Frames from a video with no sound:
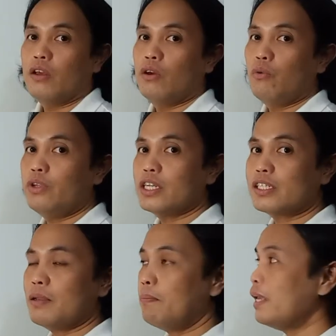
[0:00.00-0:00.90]
We just
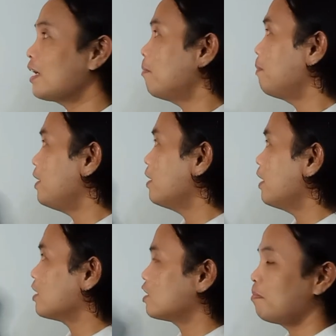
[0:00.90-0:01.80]
simply copy
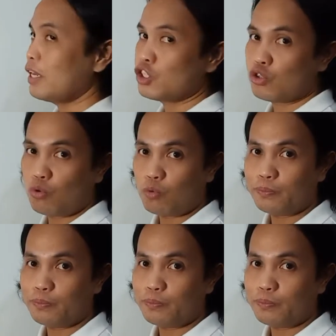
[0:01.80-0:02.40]
x plus 2.